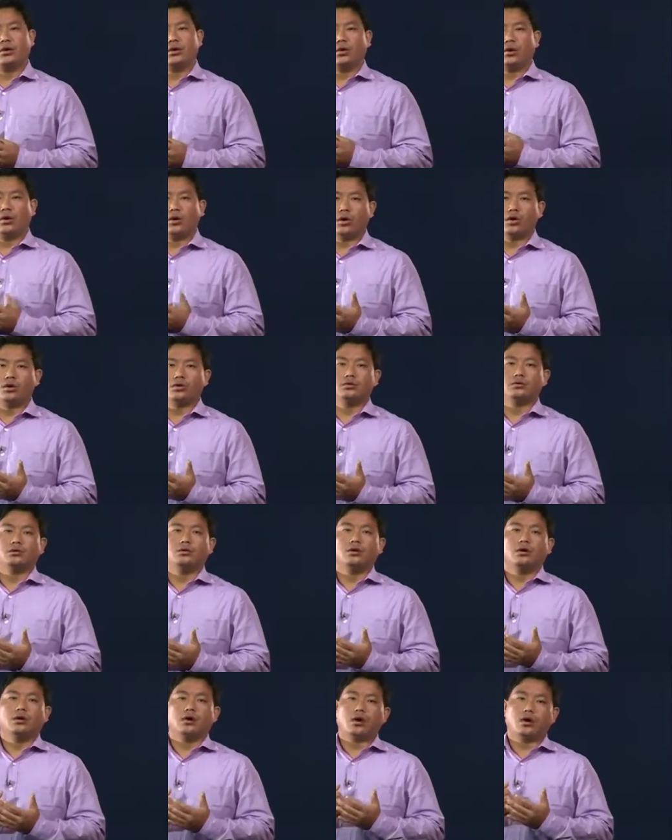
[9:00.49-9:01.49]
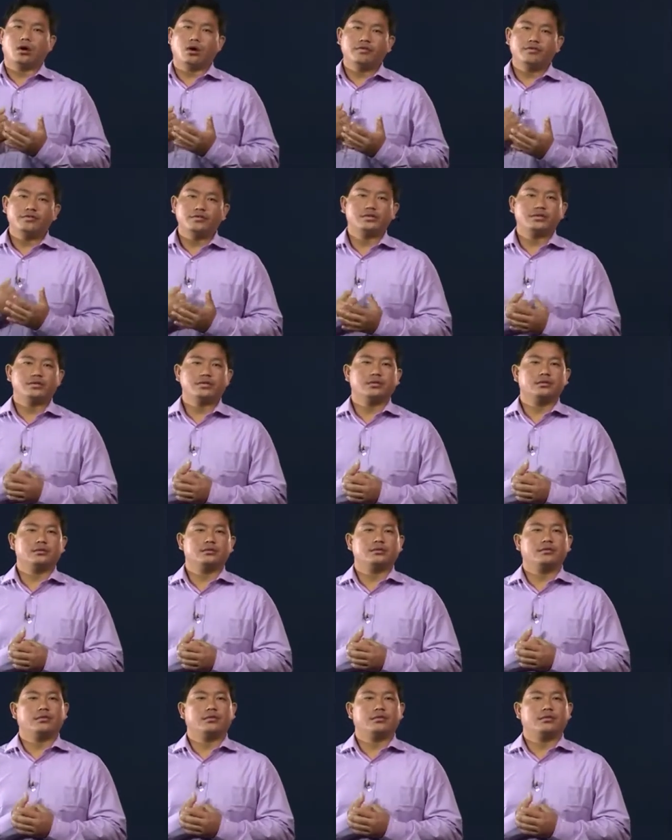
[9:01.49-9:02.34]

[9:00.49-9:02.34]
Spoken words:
hold offices